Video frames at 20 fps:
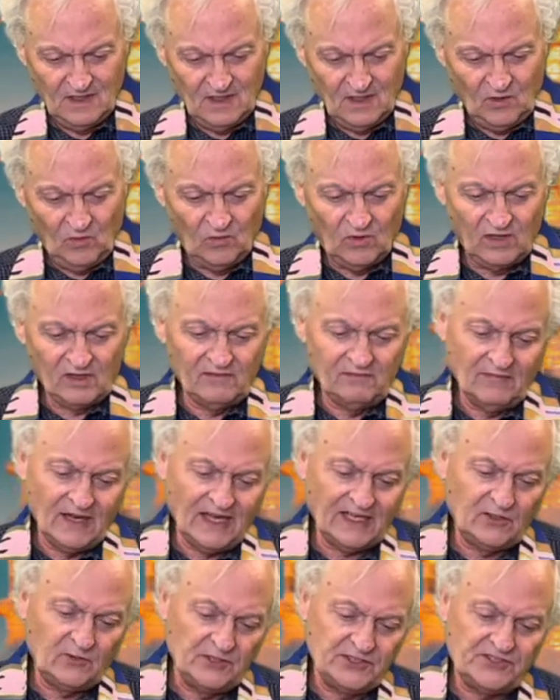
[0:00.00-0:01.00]
One of my
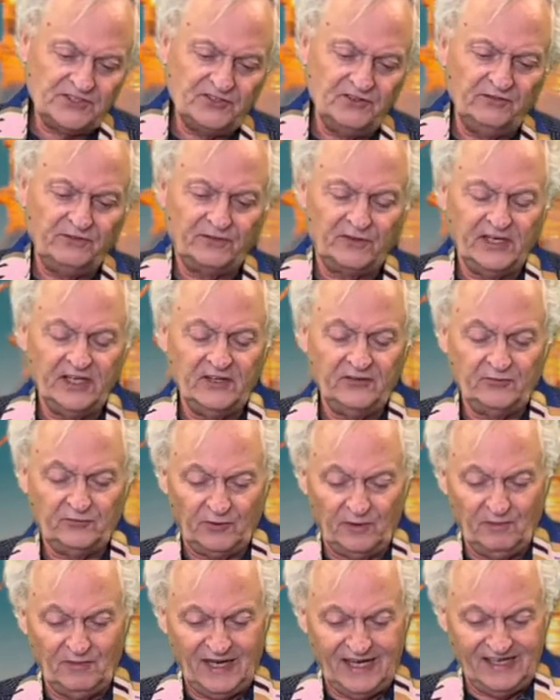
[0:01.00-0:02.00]
Christian friends
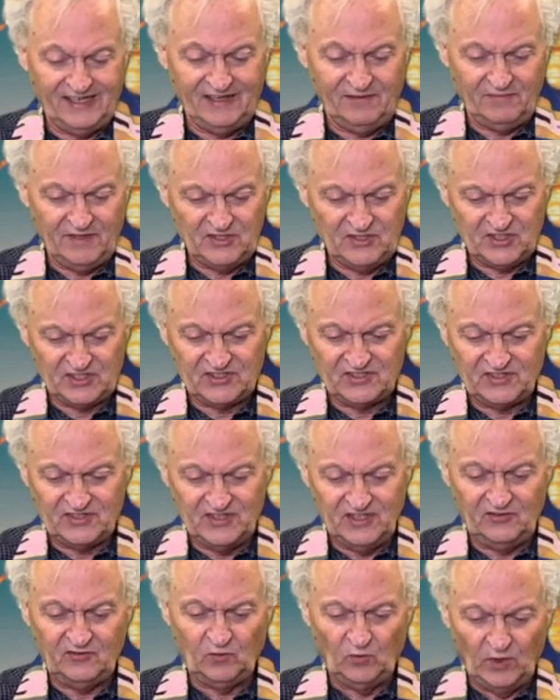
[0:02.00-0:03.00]
reminded me just
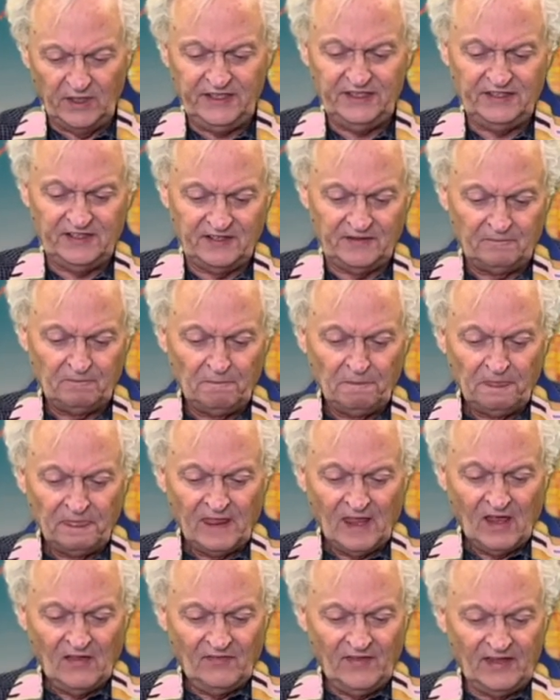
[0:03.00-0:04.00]
this week
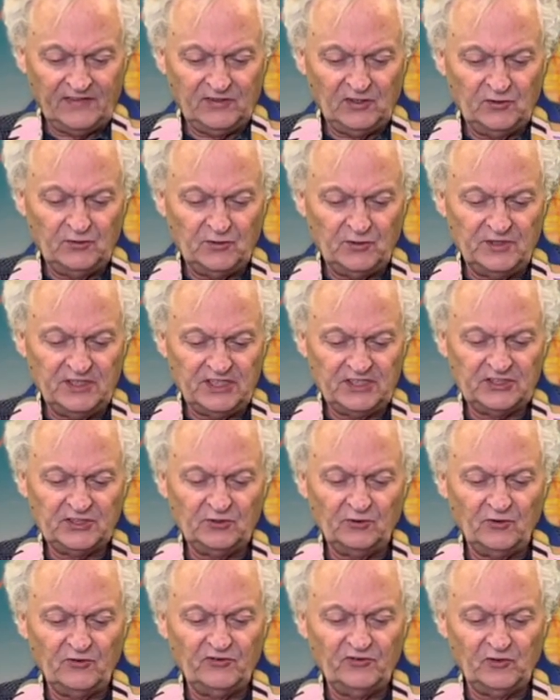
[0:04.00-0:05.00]
that the
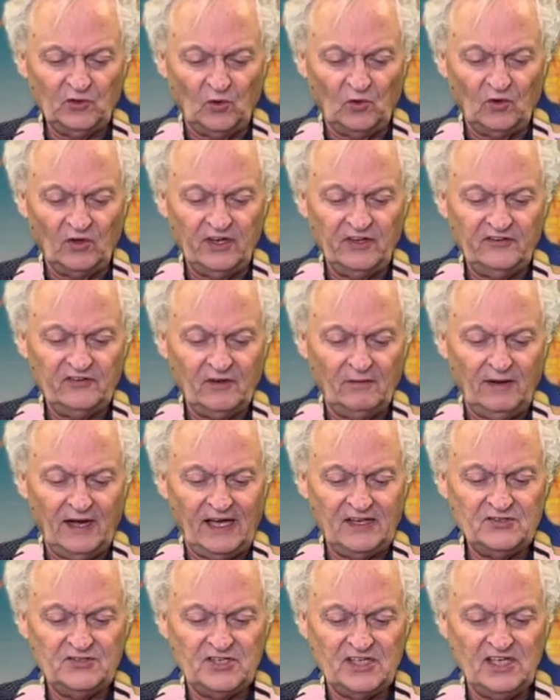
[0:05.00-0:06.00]
traditional stories
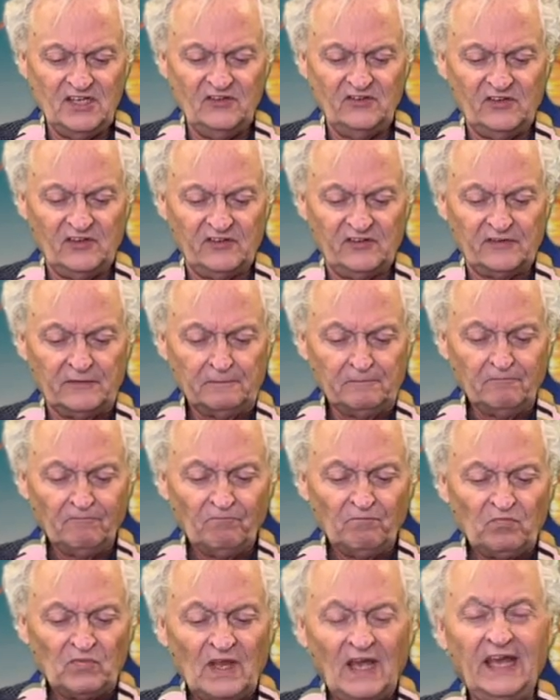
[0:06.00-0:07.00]
about Jesus
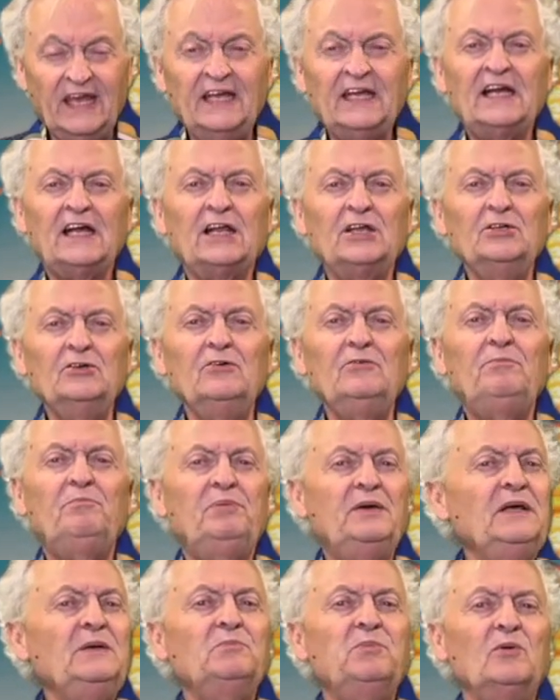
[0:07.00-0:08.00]
include
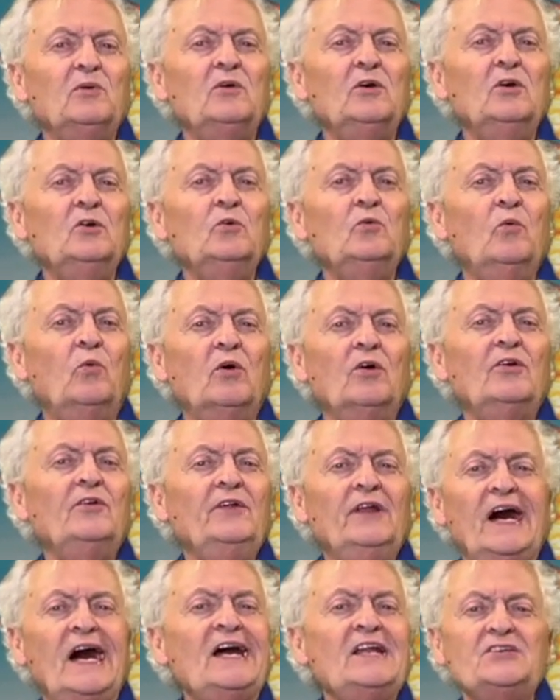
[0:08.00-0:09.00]
people who were
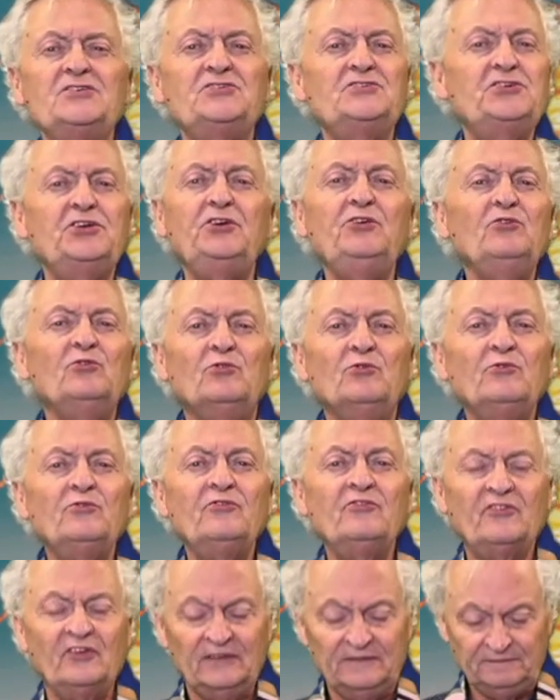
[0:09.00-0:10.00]
not
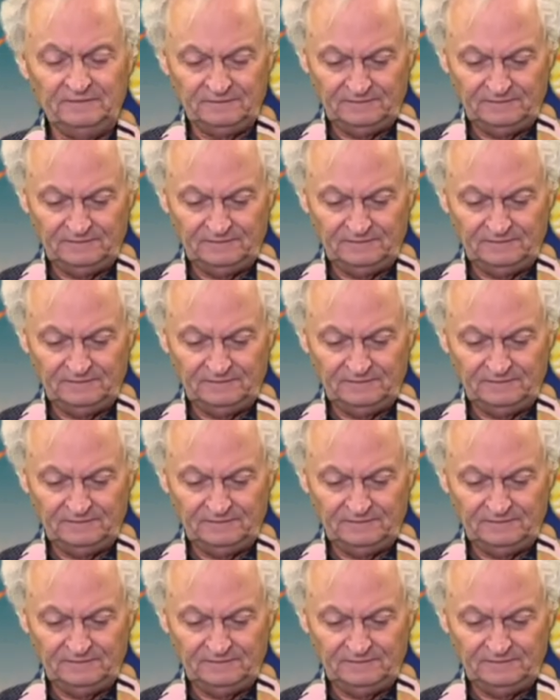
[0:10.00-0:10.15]
Jews.